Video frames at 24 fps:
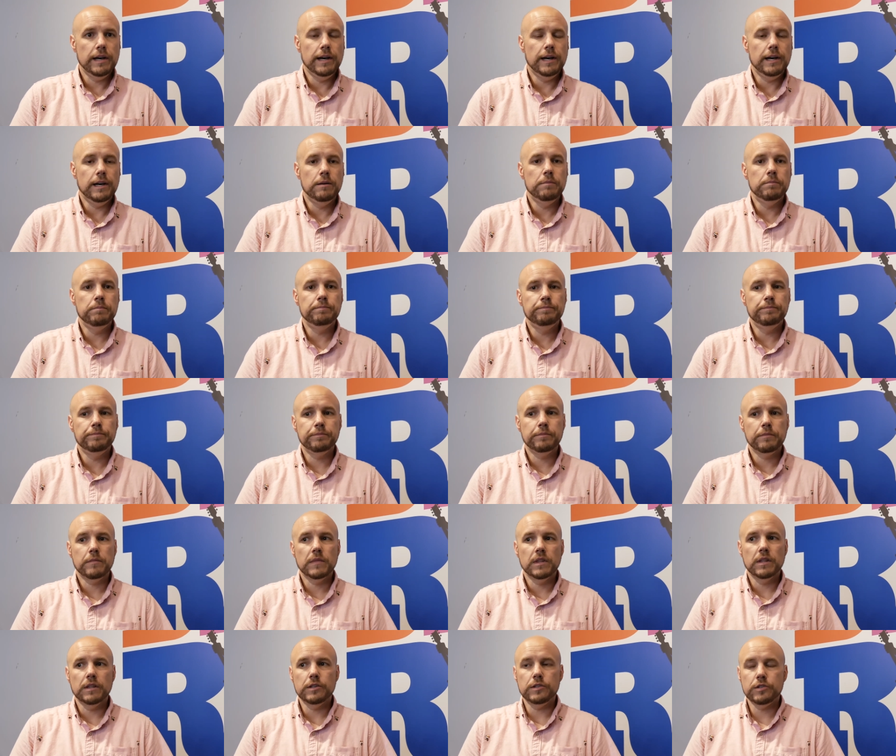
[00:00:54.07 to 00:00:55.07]
Um,
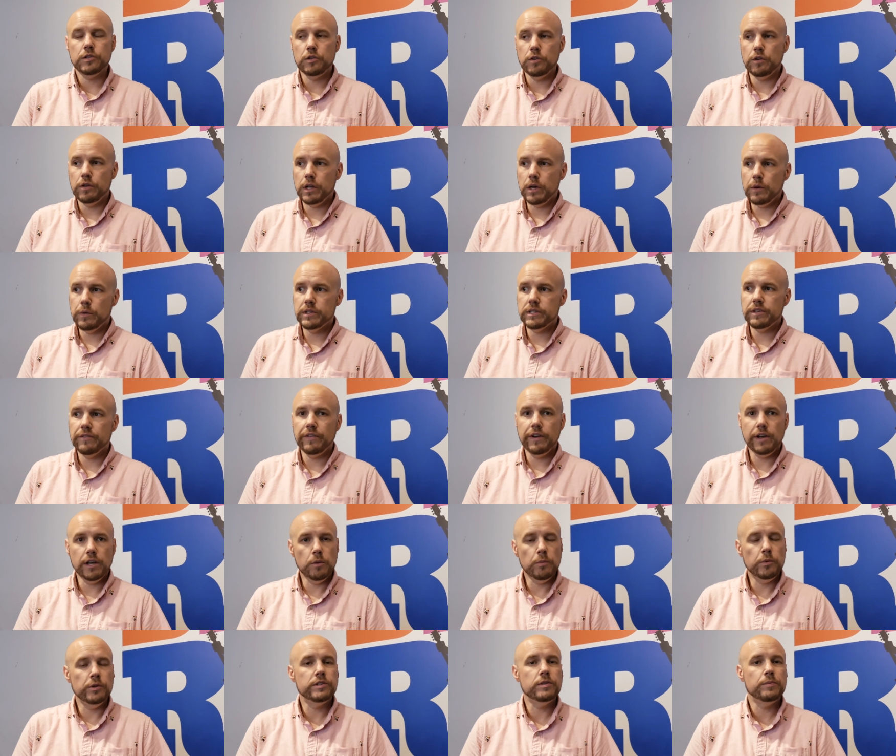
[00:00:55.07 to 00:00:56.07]
the studio is
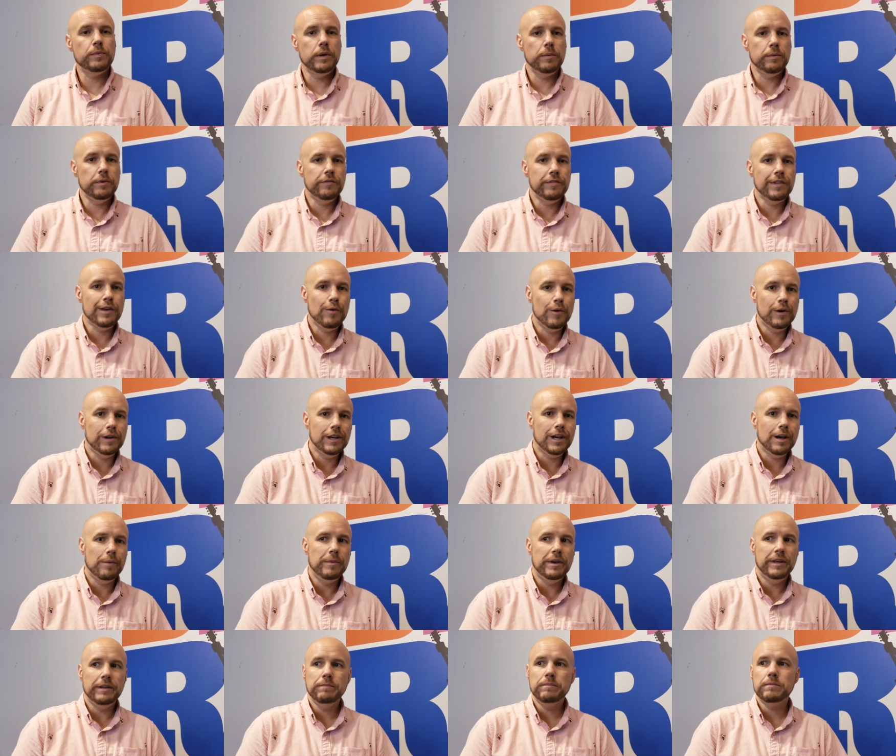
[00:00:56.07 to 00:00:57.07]
available to people if they want to
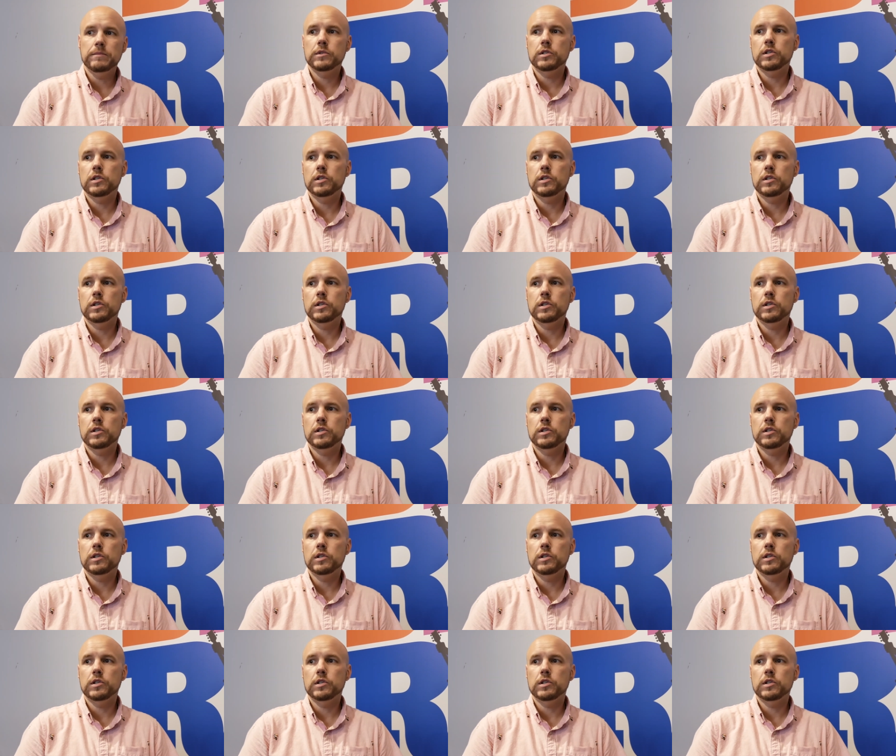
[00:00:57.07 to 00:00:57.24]
come in.